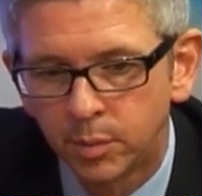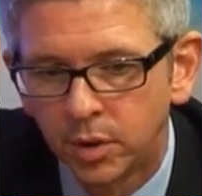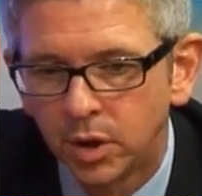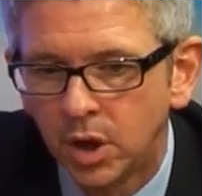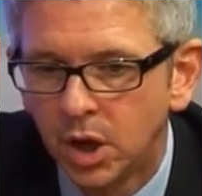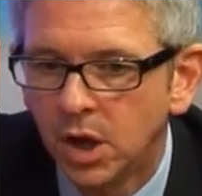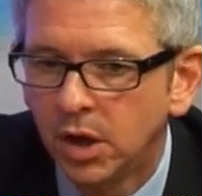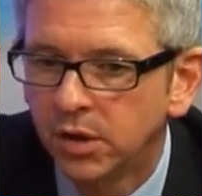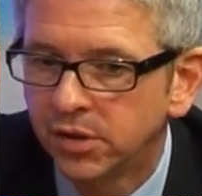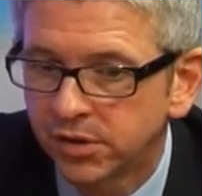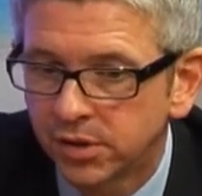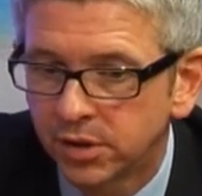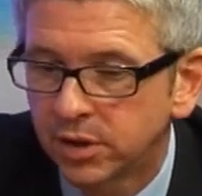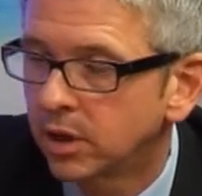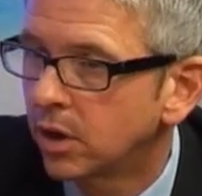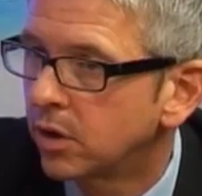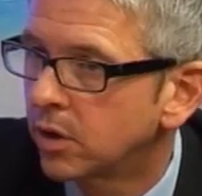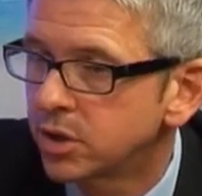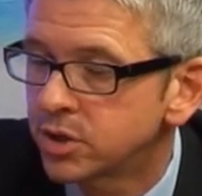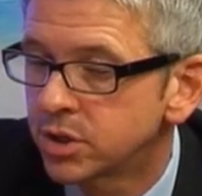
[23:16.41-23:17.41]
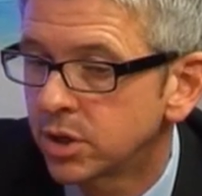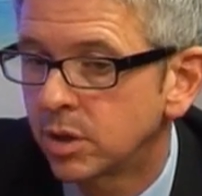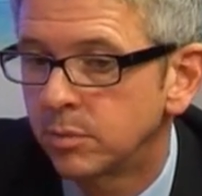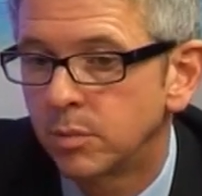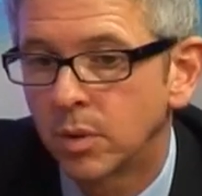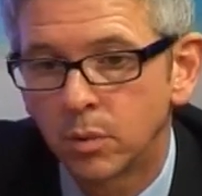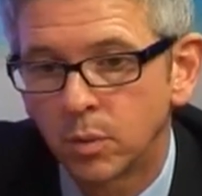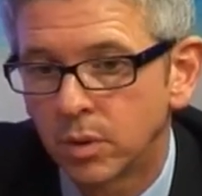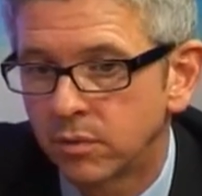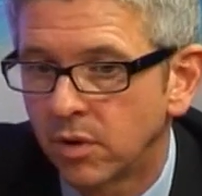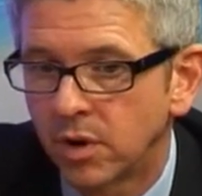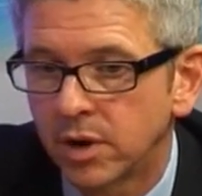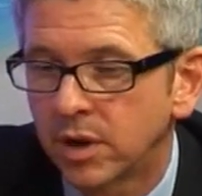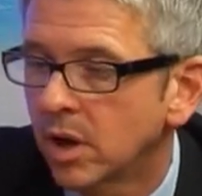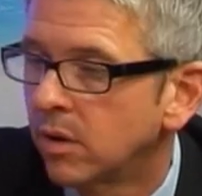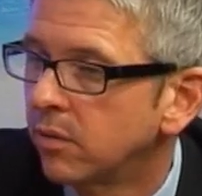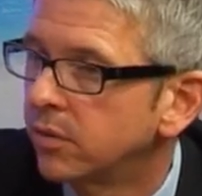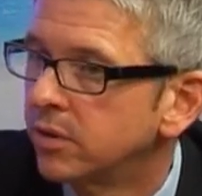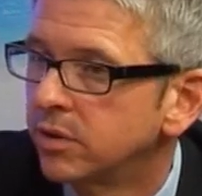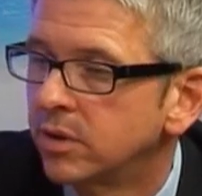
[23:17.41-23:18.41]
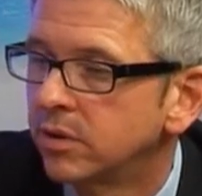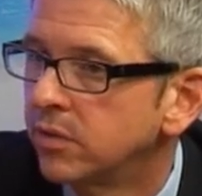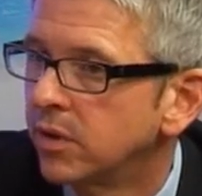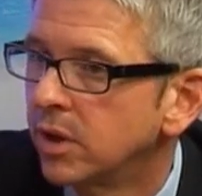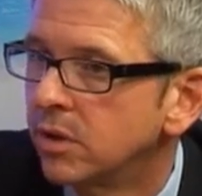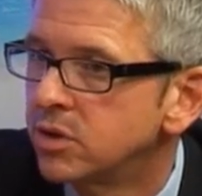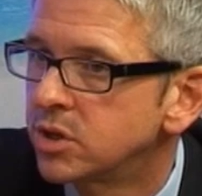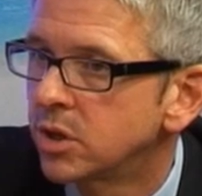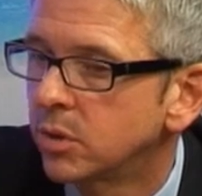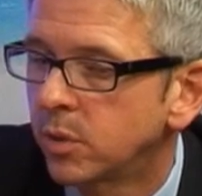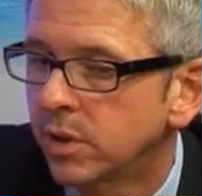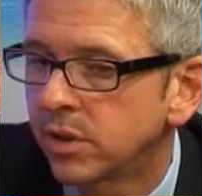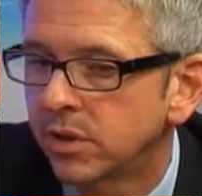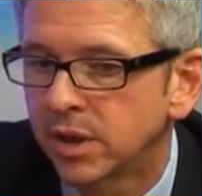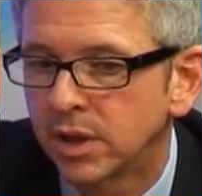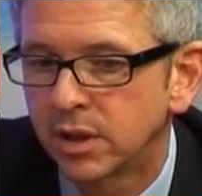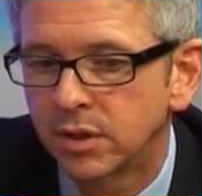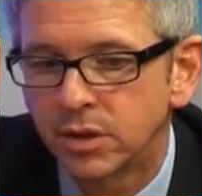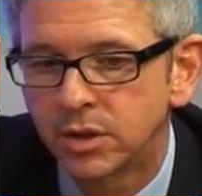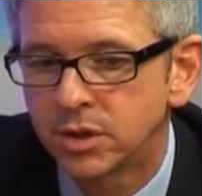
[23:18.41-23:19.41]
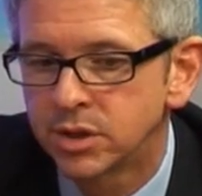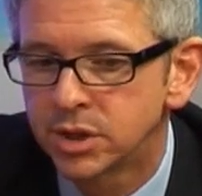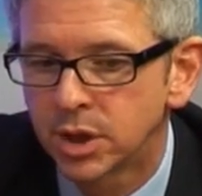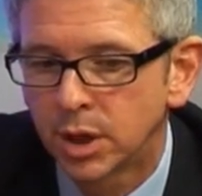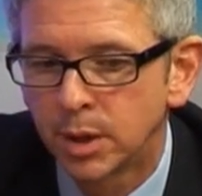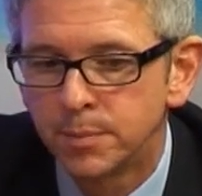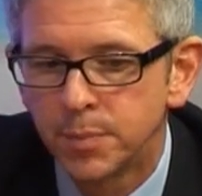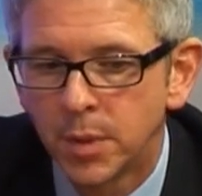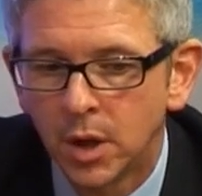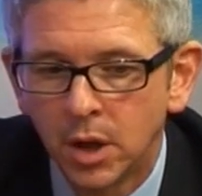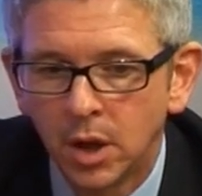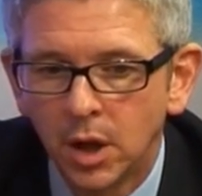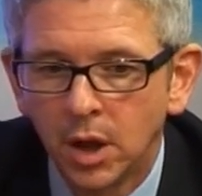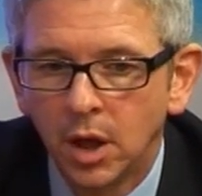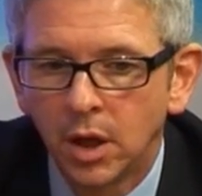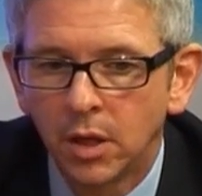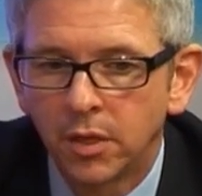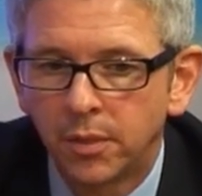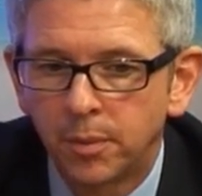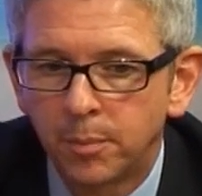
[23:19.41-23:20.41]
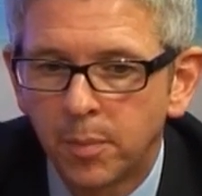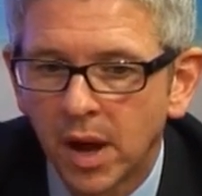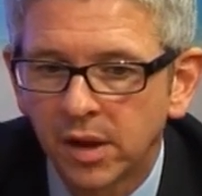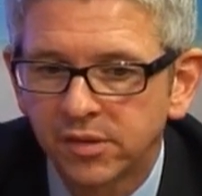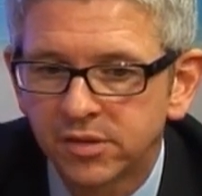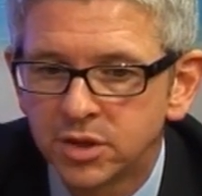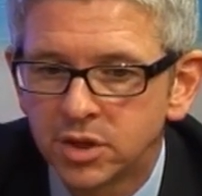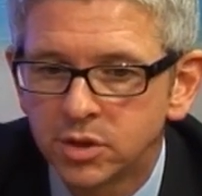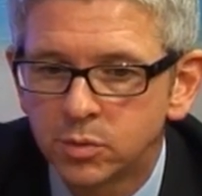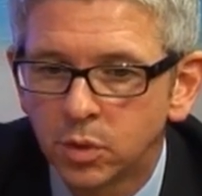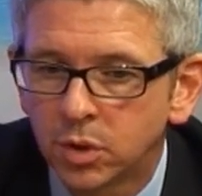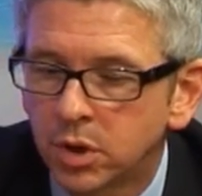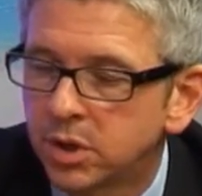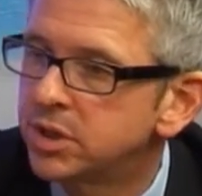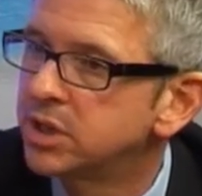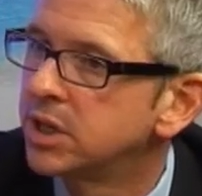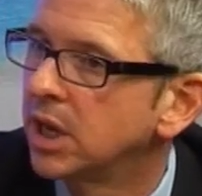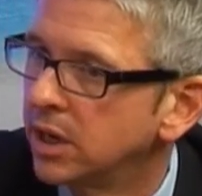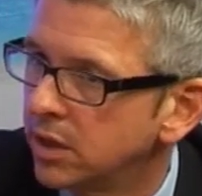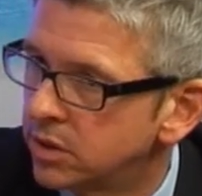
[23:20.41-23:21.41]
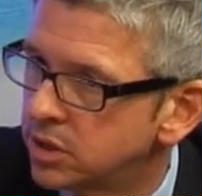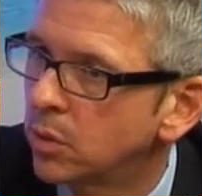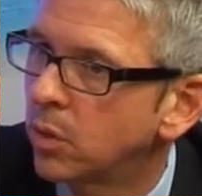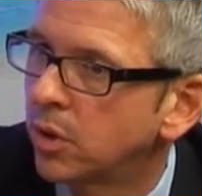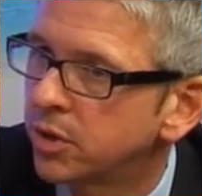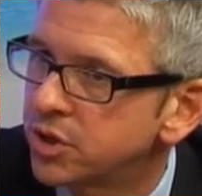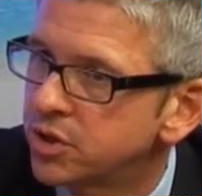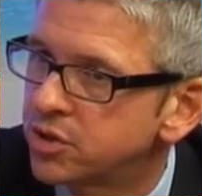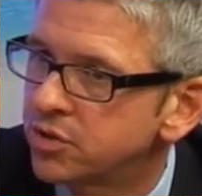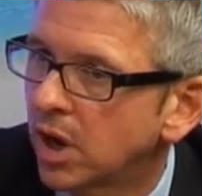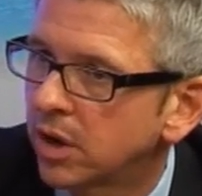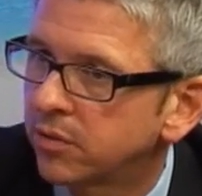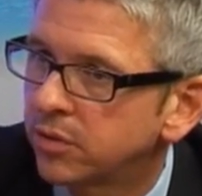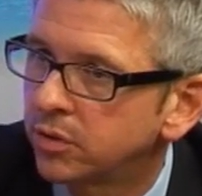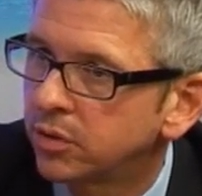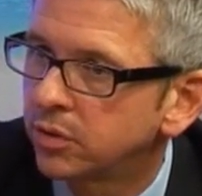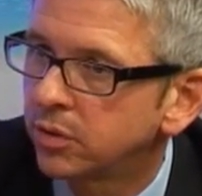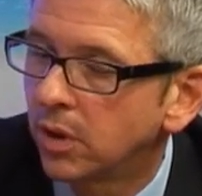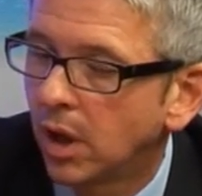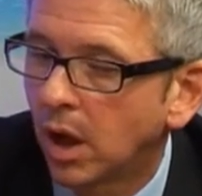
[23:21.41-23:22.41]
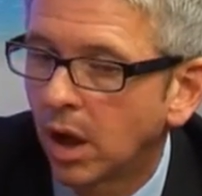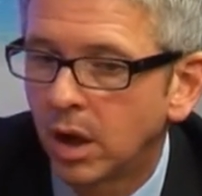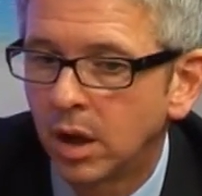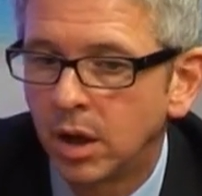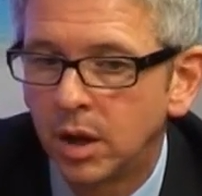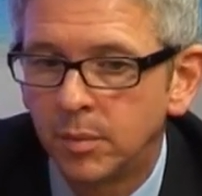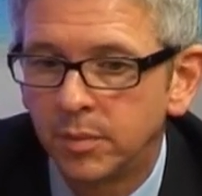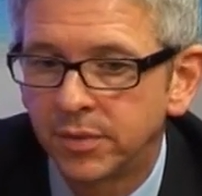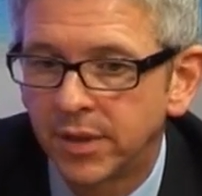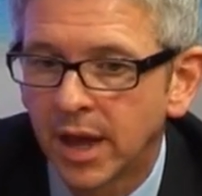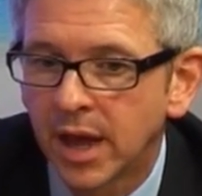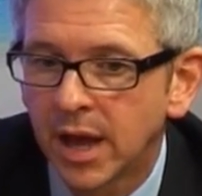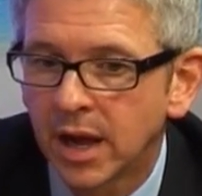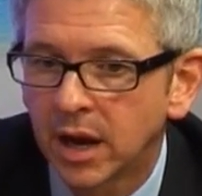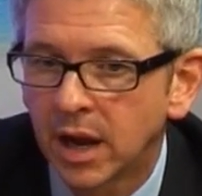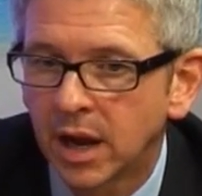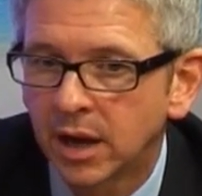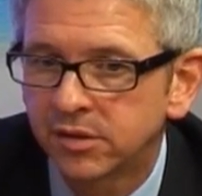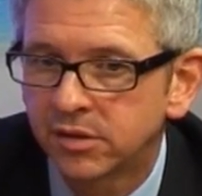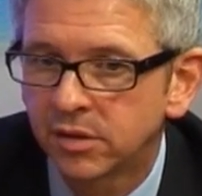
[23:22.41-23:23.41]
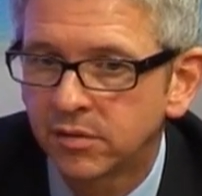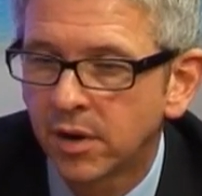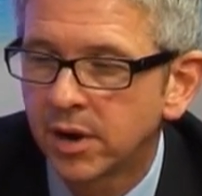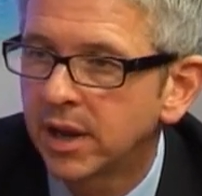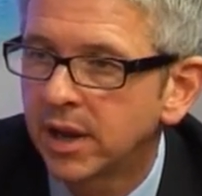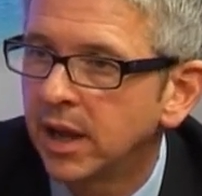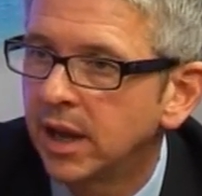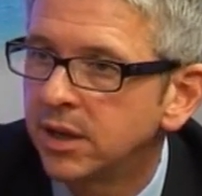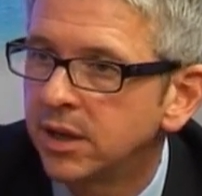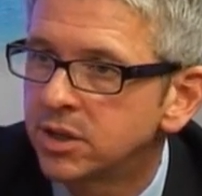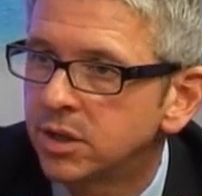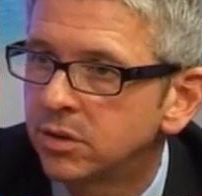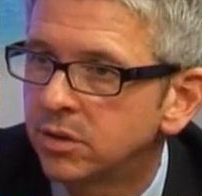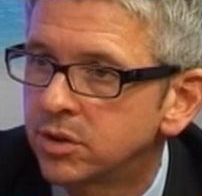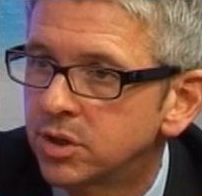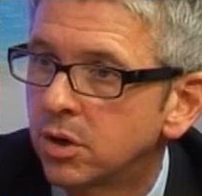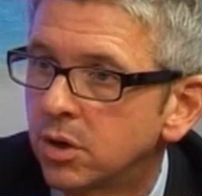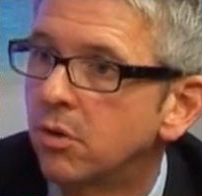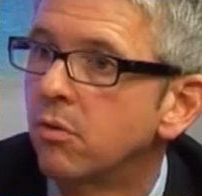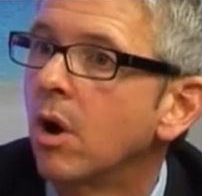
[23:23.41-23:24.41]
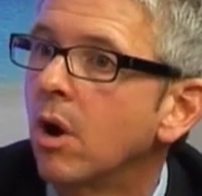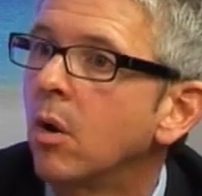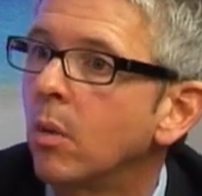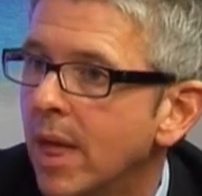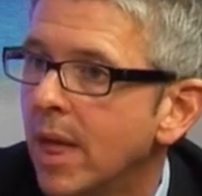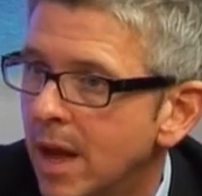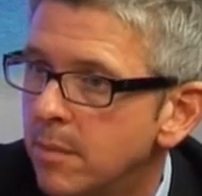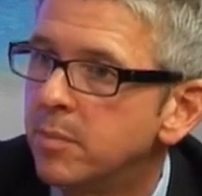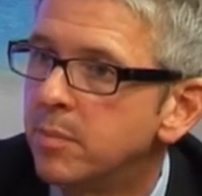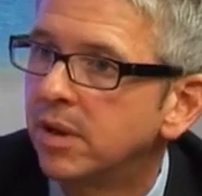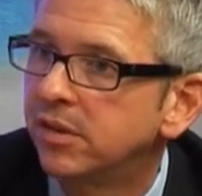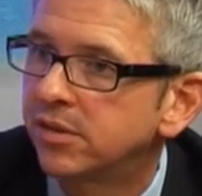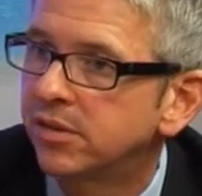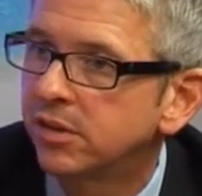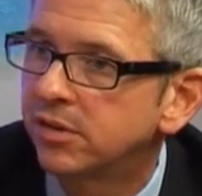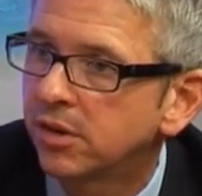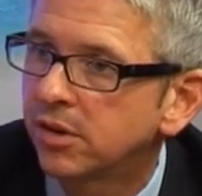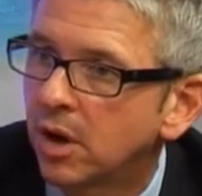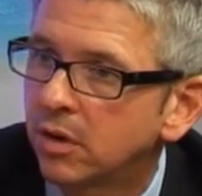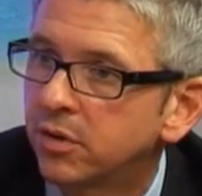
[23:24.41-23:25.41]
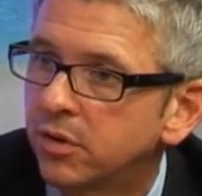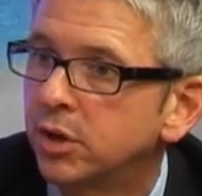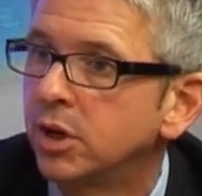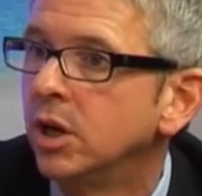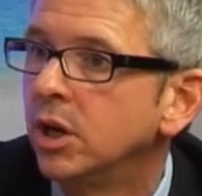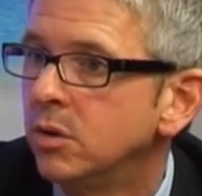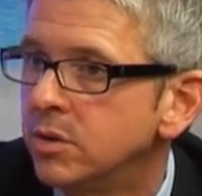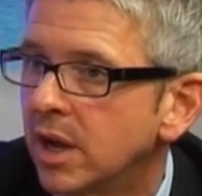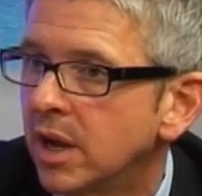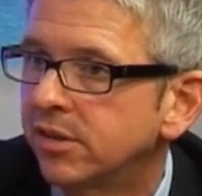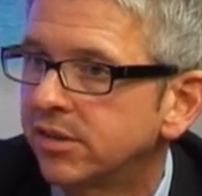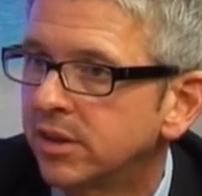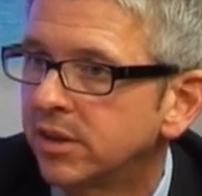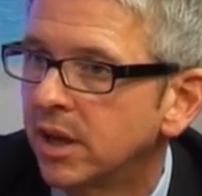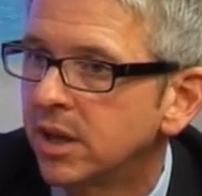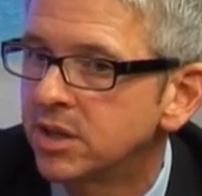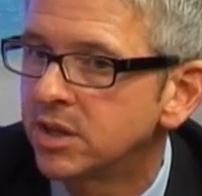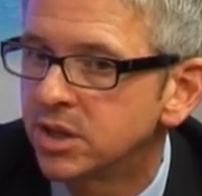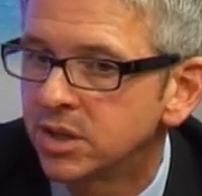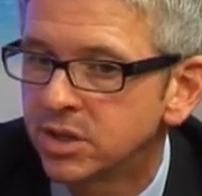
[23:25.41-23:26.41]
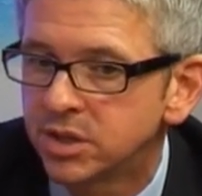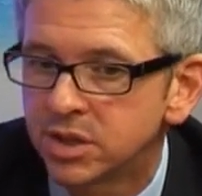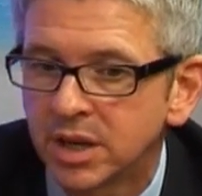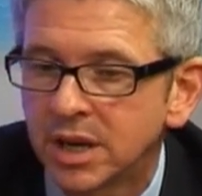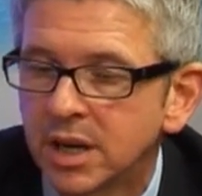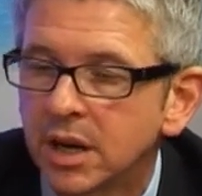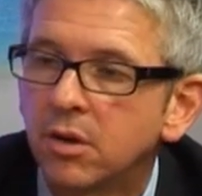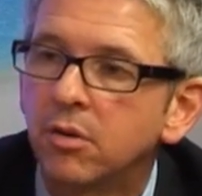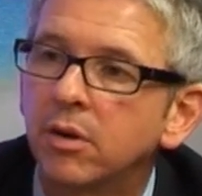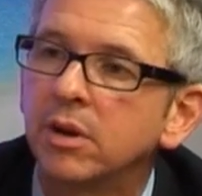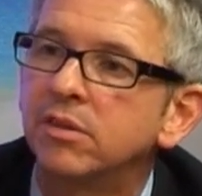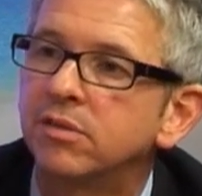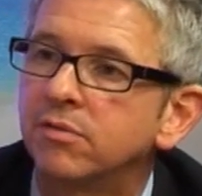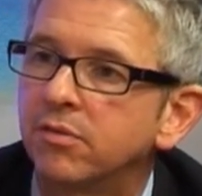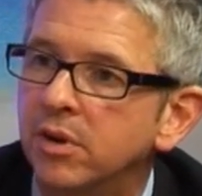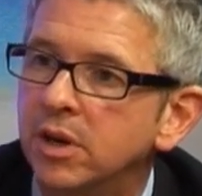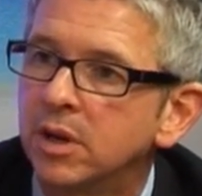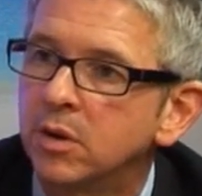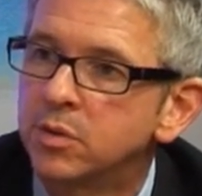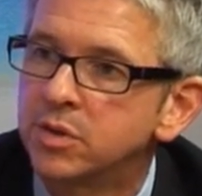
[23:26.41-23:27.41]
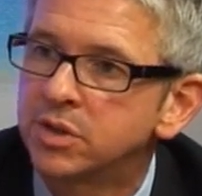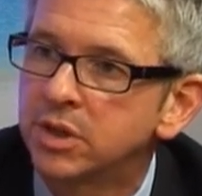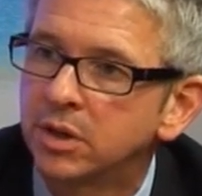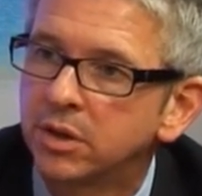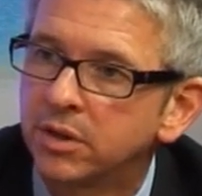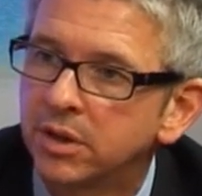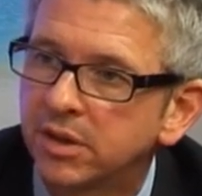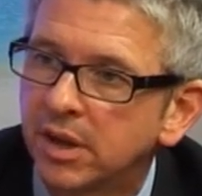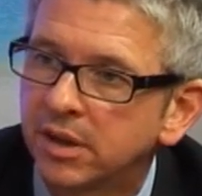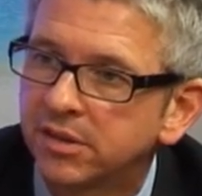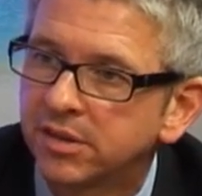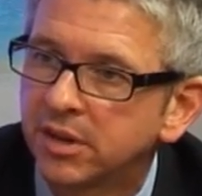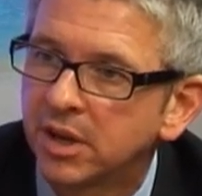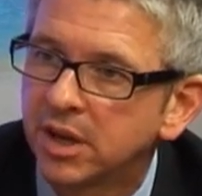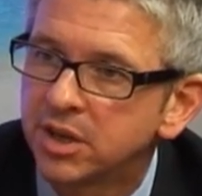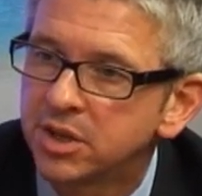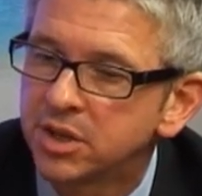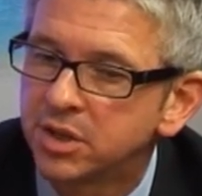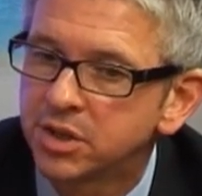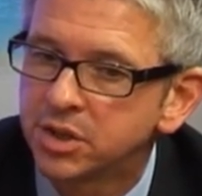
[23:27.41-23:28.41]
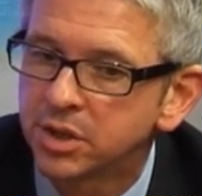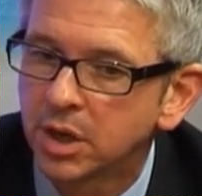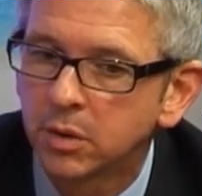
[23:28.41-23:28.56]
But certainly longer term, we're very confident in the future. We think that passengers will continue to want to travel. The airlines are very keen to grow their business and offer new destinations and increase frequency in other destinations.